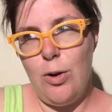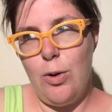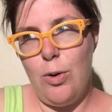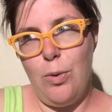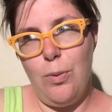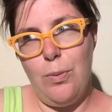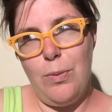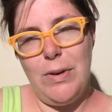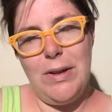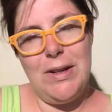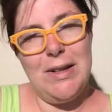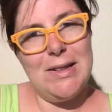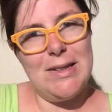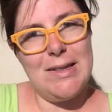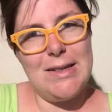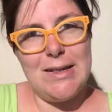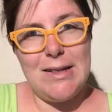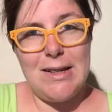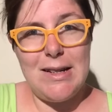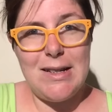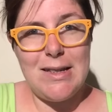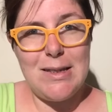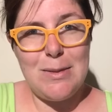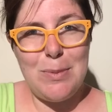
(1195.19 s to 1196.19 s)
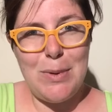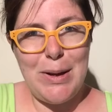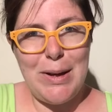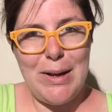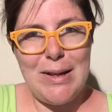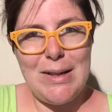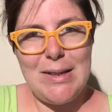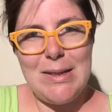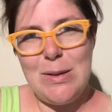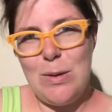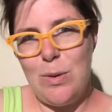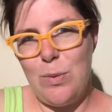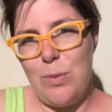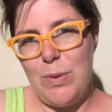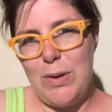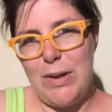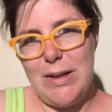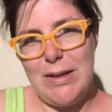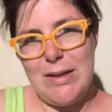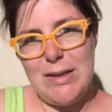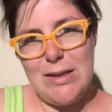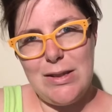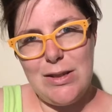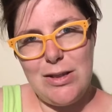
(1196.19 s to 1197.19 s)
Hopefully Hopefully it's a nice place.
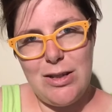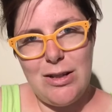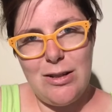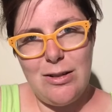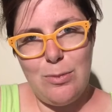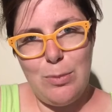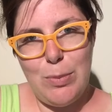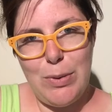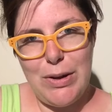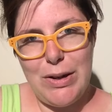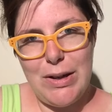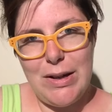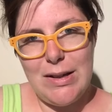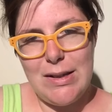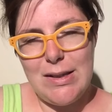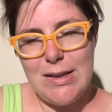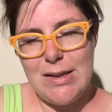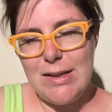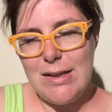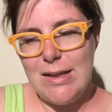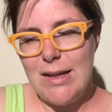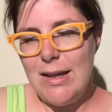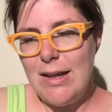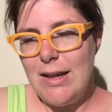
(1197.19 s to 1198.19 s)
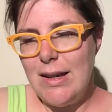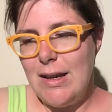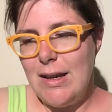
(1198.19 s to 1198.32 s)
Hopefully it's a chill place.